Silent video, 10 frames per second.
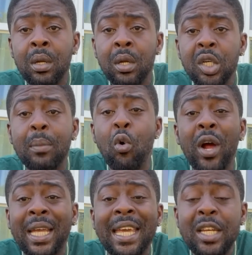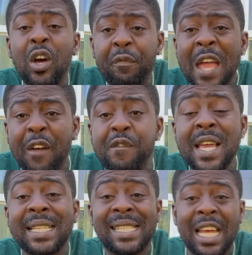No more kid no fear face
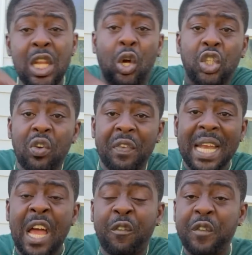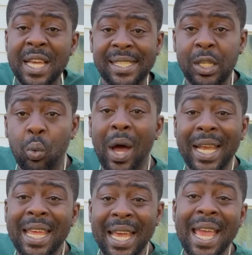it's a little juvenile face it what
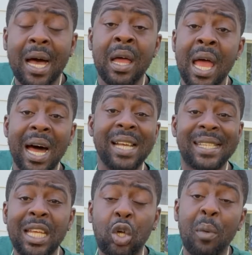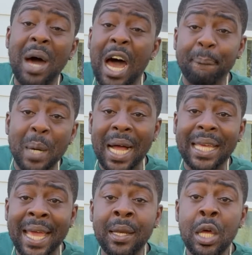yeah and see it come happen
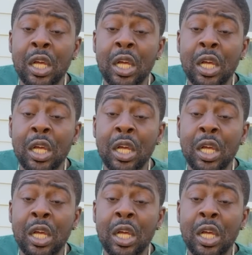again.